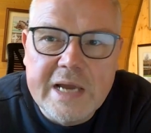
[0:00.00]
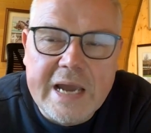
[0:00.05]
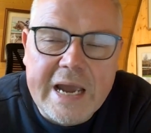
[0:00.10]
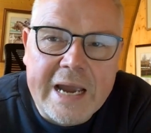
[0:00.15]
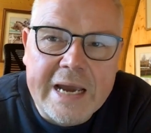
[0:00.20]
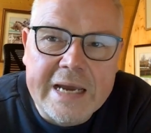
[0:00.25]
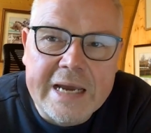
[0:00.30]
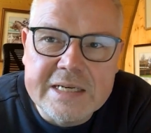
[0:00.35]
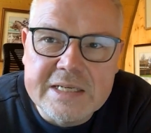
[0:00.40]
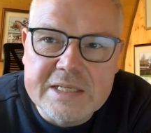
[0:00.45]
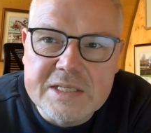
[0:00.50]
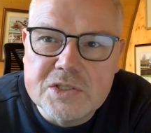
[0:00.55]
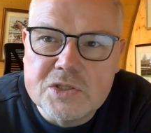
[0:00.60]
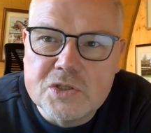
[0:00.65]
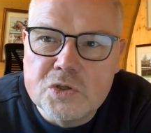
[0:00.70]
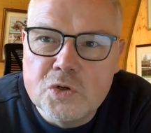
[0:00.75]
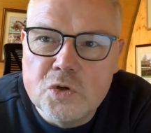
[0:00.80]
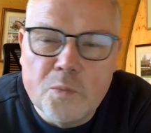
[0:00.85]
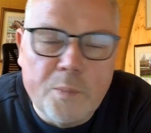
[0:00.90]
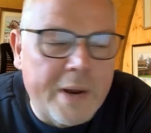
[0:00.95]
and is
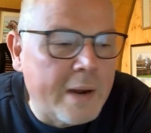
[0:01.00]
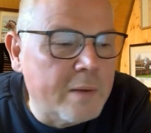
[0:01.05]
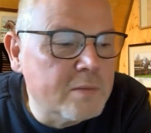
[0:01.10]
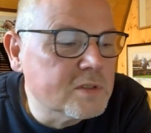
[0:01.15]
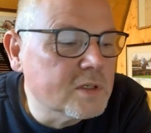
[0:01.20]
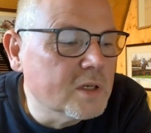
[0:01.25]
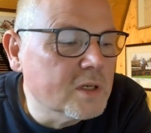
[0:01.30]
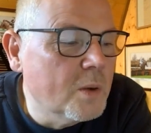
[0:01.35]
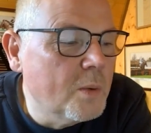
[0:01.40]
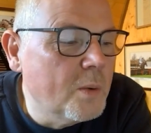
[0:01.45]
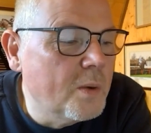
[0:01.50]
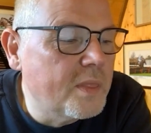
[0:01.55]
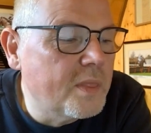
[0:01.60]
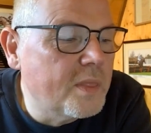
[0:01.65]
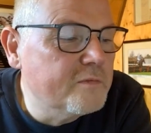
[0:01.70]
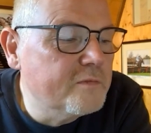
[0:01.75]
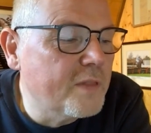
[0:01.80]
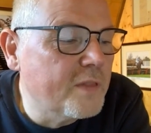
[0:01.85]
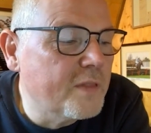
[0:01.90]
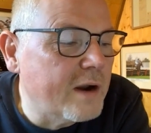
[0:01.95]
£2 lower than
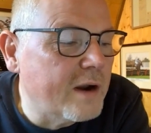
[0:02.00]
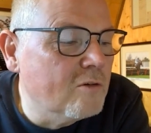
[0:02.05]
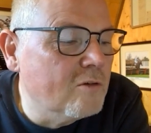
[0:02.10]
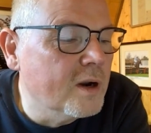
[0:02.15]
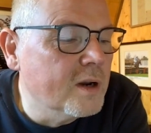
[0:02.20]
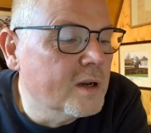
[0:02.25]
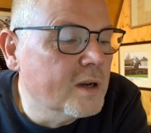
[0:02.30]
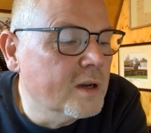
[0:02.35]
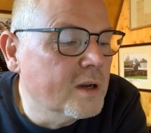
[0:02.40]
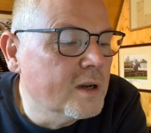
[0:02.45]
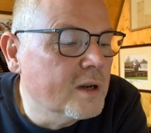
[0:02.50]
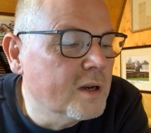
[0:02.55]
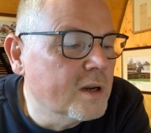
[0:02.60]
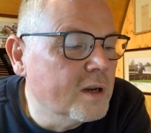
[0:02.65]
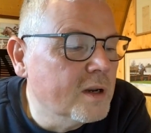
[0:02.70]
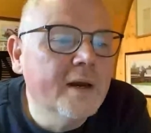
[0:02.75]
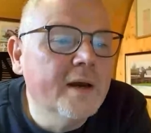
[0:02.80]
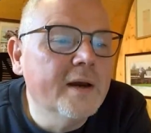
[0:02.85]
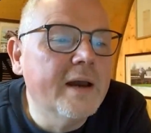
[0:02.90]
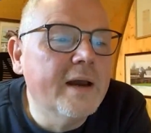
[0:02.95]
for that run.
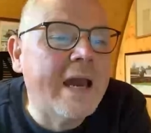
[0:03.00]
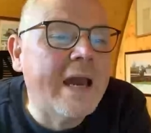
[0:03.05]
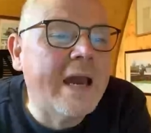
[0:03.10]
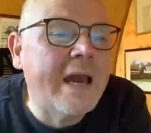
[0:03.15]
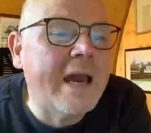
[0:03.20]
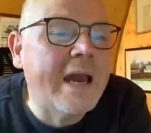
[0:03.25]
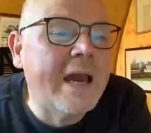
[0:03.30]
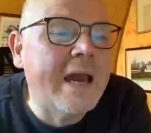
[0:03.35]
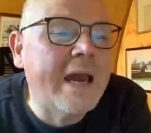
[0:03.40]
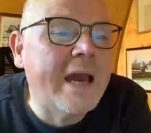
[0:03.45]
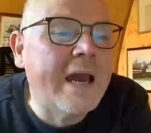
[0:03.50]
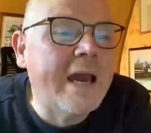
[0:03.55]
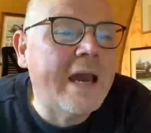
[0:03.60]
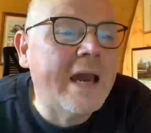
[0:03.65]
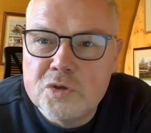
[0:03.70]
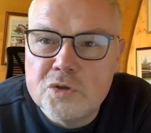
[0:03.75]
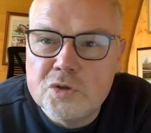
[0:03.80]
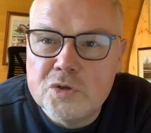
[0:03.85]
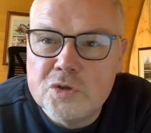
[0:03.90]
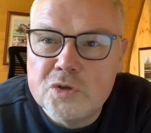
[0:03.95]
And has got a
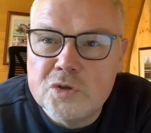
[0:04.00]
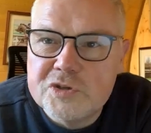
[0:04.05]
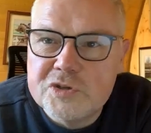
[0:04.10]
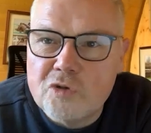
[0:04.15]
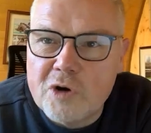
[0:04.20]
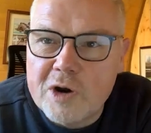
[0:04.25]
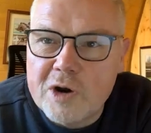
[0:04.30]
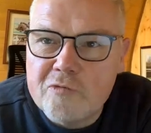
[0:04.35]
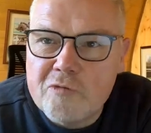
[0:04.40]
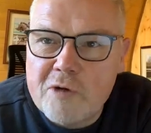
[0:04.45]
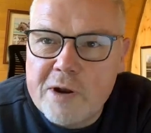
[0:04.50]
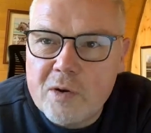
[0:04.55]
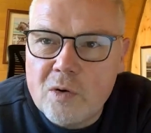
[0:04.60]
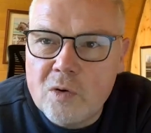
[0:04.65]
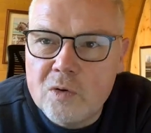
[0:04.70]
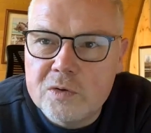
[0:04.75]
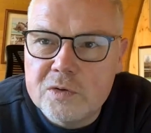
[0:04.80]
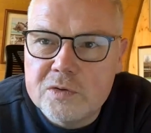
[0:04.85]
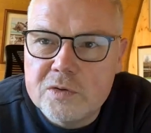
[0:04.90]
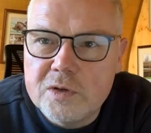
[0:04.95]
superior strike rate
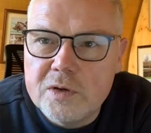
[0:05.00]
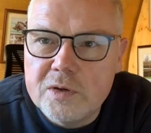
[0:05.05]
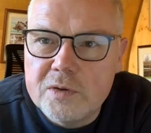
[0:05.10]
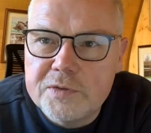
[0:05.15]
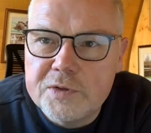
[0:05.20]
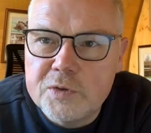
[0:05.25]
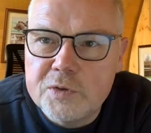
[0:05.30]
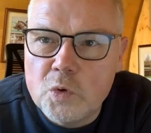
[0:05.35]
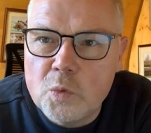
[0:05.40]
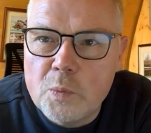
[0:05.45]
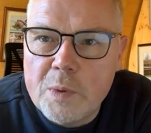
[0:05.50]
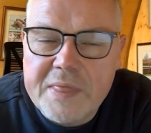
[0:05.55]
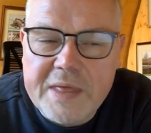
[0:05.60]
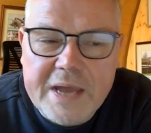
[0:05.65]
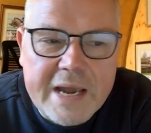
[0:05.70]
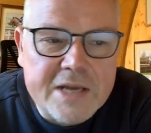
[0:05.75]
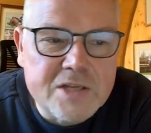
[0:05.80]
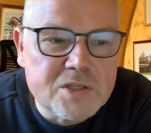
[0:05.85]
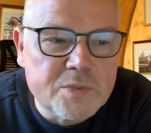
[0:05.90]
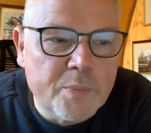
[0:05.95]
on the
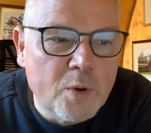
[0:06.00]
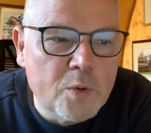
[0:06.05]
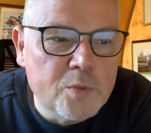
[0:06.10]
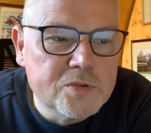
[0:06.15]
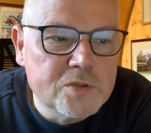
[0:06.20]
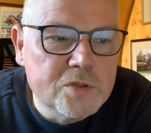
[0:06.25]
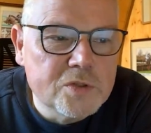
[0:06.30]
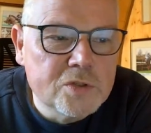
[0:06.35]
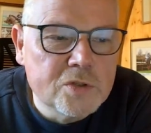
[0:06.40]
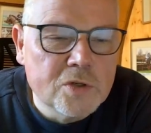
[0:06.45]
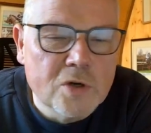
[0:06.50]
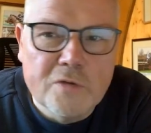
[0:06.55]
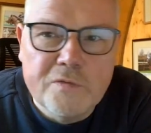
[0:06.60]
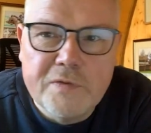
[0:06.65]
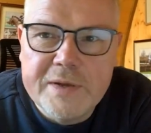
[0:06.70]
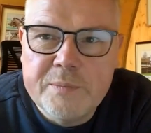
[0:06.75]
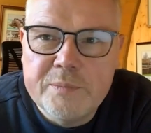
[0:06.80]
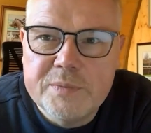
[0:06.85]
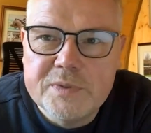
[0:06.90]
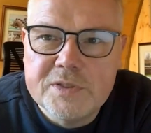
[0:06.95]
all-weather as opposed to turf
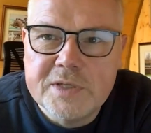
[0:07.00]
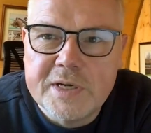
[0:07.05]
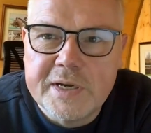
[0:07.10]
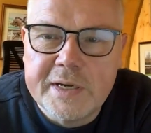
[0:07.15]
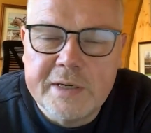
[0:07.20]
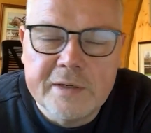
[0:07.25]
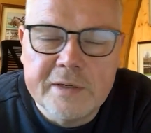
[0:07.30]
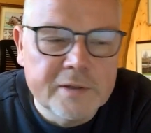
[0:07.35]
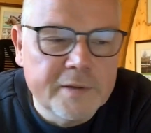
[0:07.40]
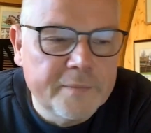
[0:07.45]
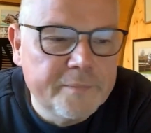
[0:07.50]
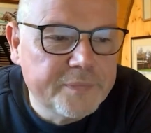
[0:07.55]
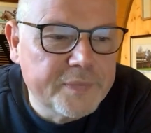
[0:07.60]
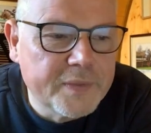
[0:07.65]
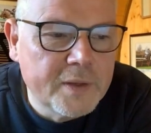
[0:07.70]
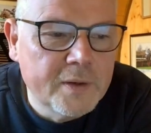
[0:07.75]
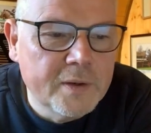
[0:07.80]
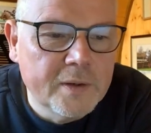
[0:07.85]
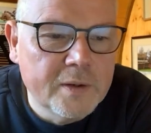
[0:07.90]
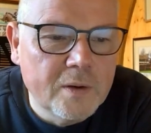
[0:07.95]
in particular.
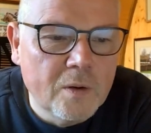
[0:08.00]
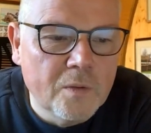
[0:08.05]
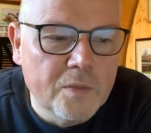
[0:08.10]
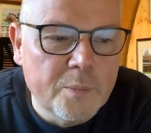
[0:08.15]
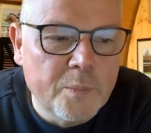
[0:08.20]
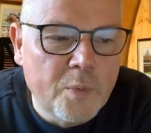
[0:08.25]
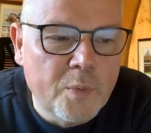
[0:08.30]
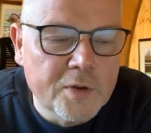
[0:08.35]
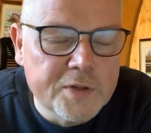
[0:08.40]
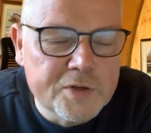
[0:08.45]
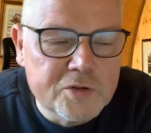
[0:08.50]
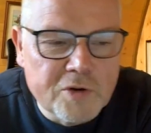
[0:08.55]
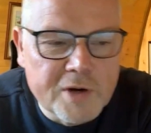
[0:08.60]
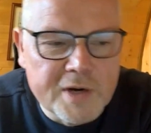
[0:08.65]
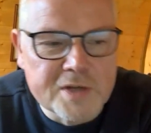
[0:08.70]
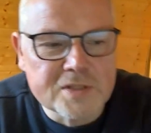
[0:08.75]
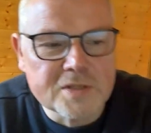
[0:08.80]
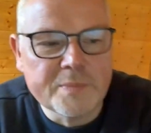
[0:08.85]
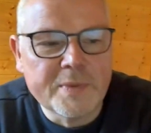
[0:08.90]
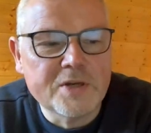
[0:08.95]
On the
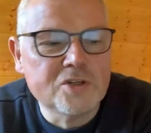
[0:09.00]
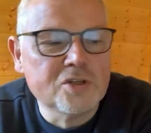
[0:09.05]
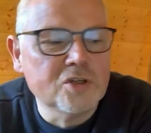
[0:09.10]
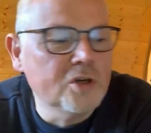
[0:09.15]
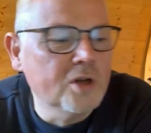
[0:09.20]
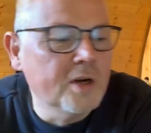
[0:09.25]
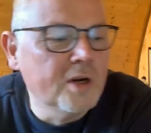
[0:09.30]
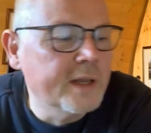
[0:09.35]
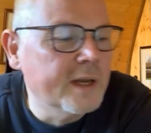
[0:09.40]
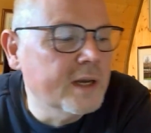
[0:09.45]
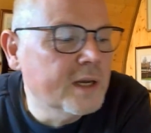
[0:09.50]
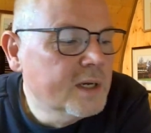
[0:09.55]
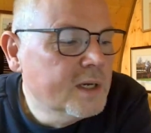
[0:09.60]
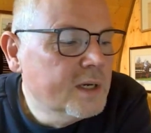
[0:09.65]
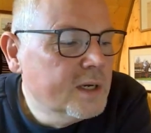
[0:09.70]
Polytrack, as I mentioned earlier,